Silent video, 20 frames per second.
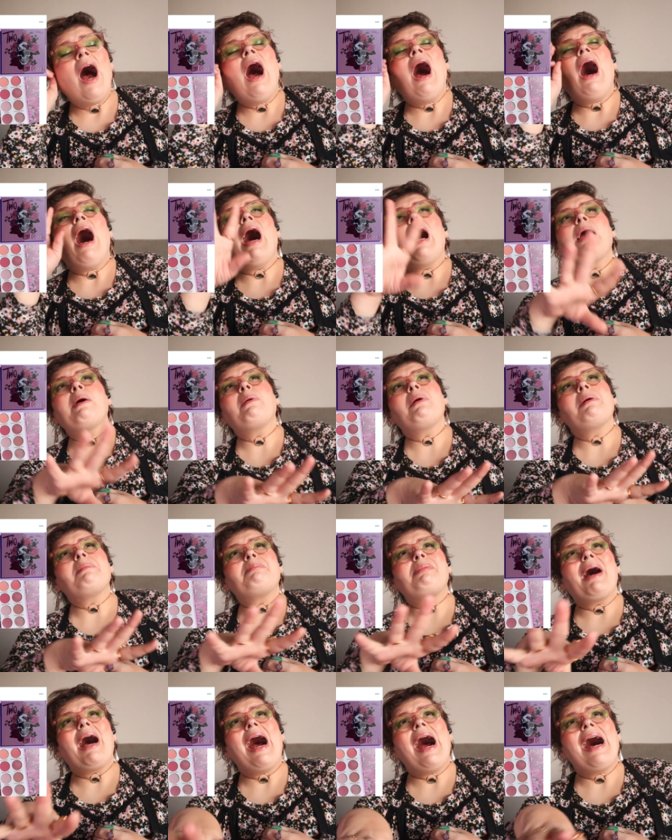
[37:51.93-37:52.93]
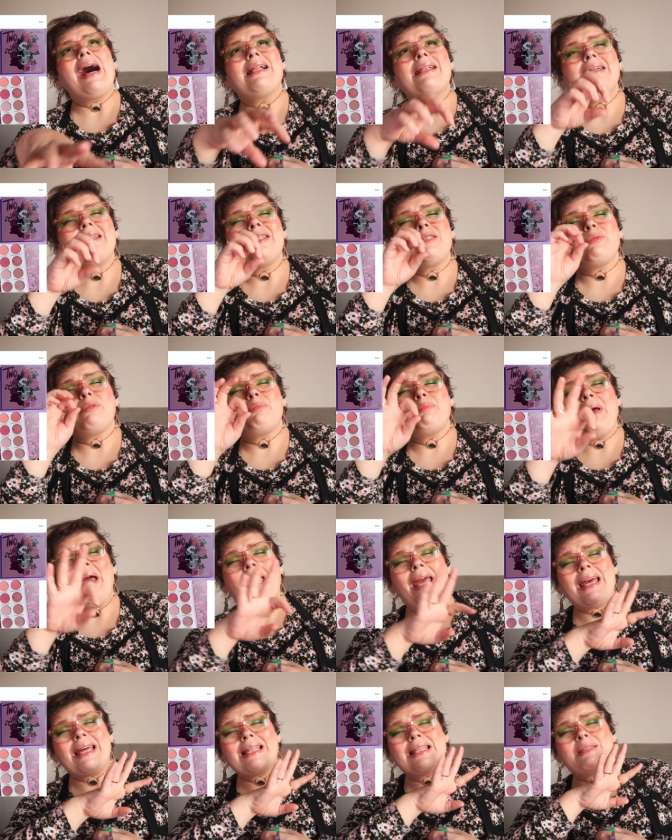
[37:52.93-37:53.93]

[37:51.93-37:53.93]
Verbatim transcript: I want palettes with pans